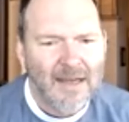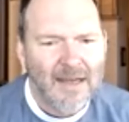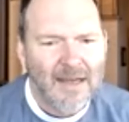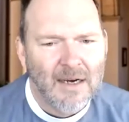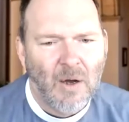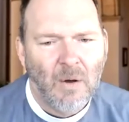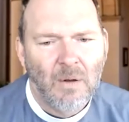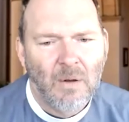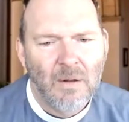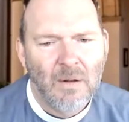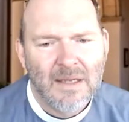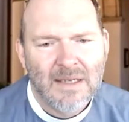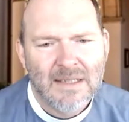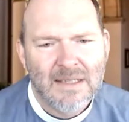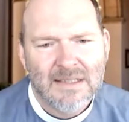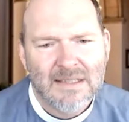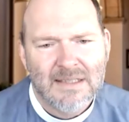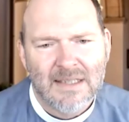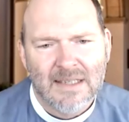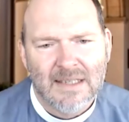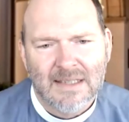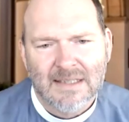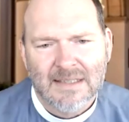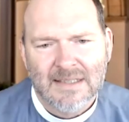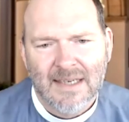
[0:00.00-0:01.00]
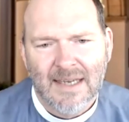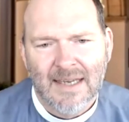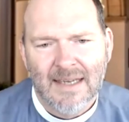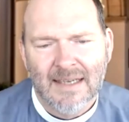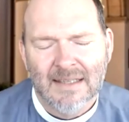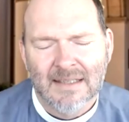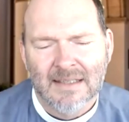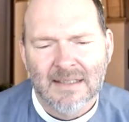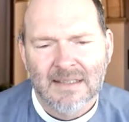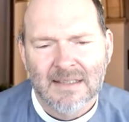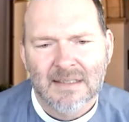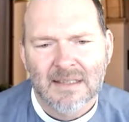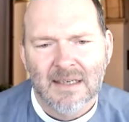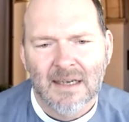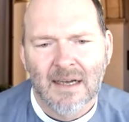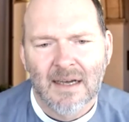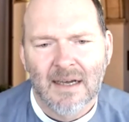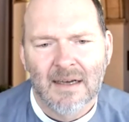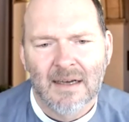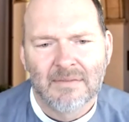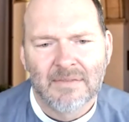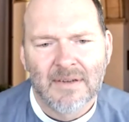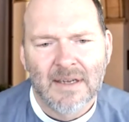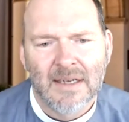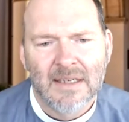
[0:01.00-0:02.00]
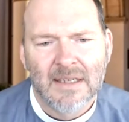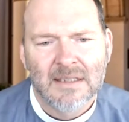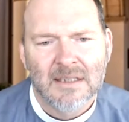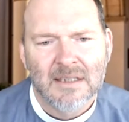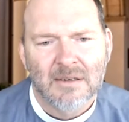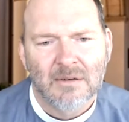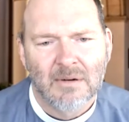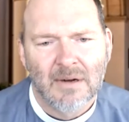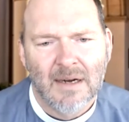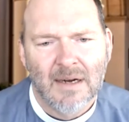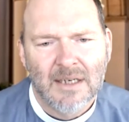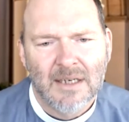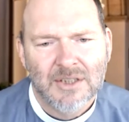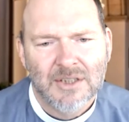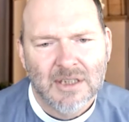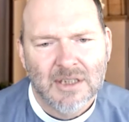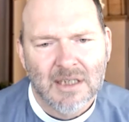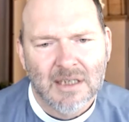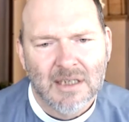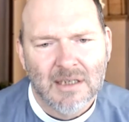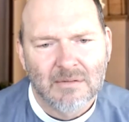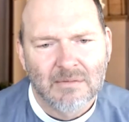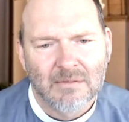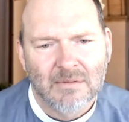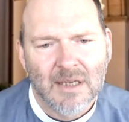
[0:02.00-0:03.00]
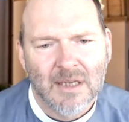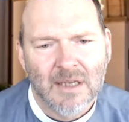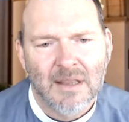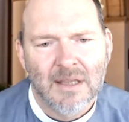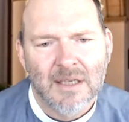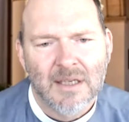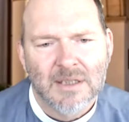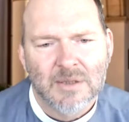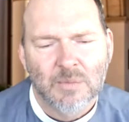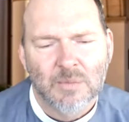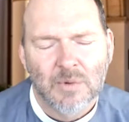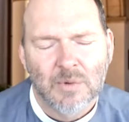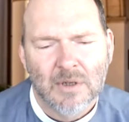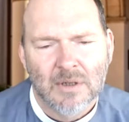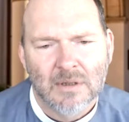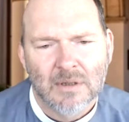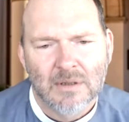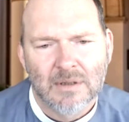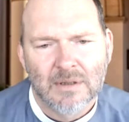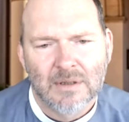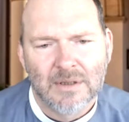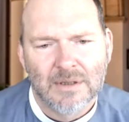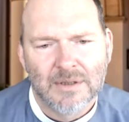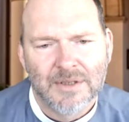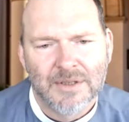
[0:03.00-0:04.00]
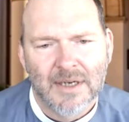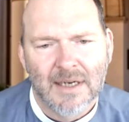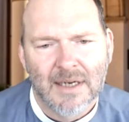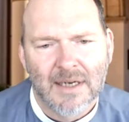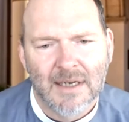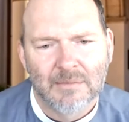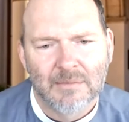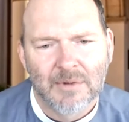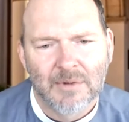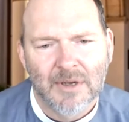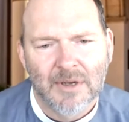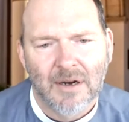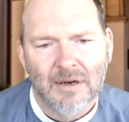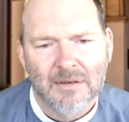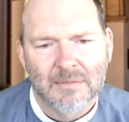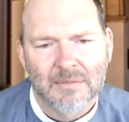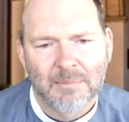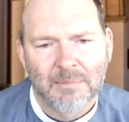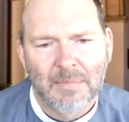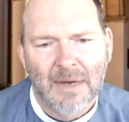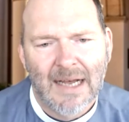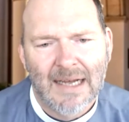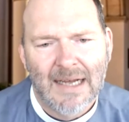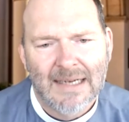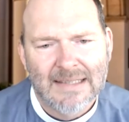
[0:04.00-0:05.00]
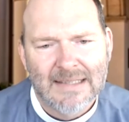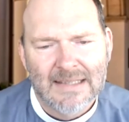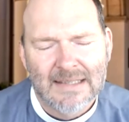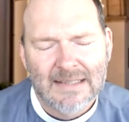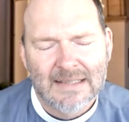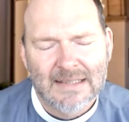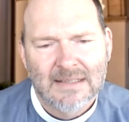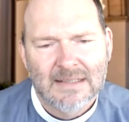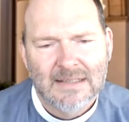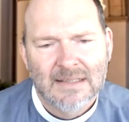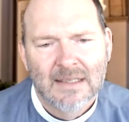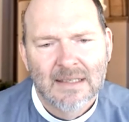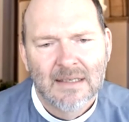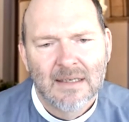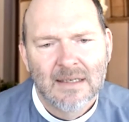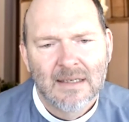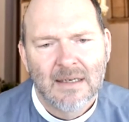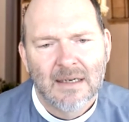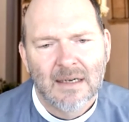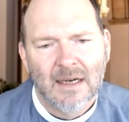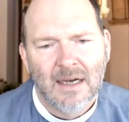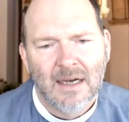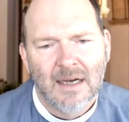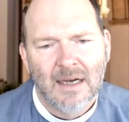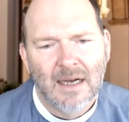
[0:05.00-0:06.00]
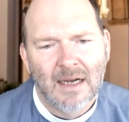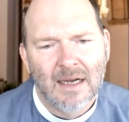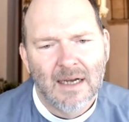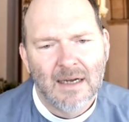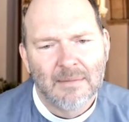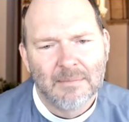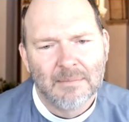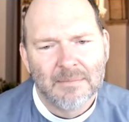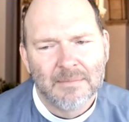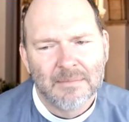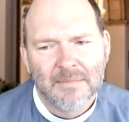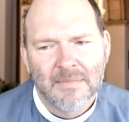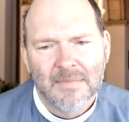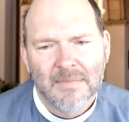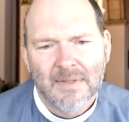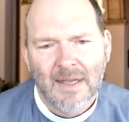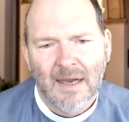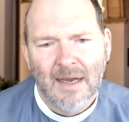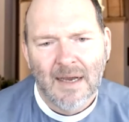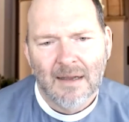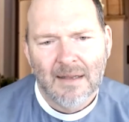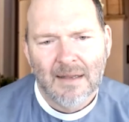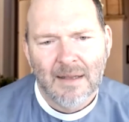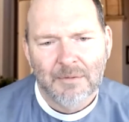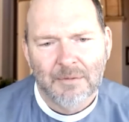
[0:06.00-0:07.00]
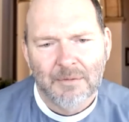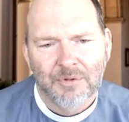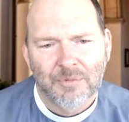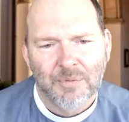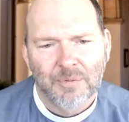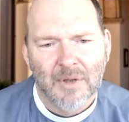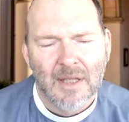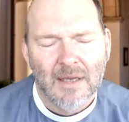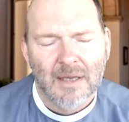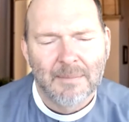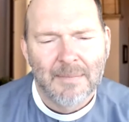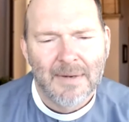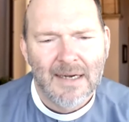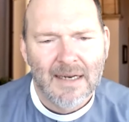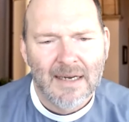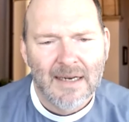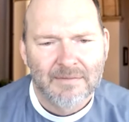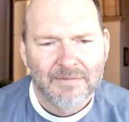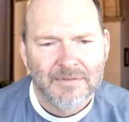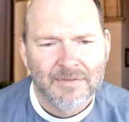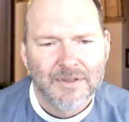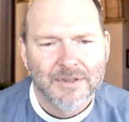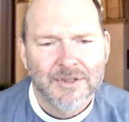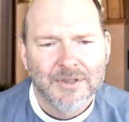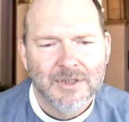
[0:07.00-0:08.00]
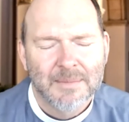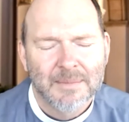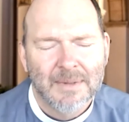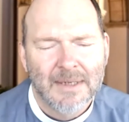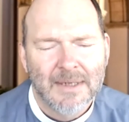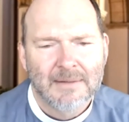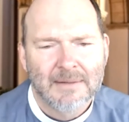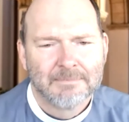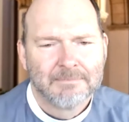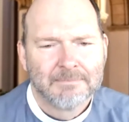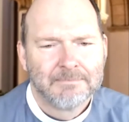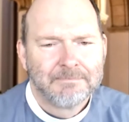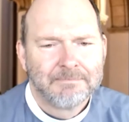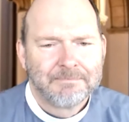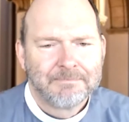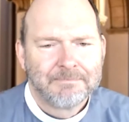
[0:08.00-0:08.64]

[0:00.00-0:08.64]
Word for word: that holistic sense of integration with this world and with our bodies, that was really meaningful to me.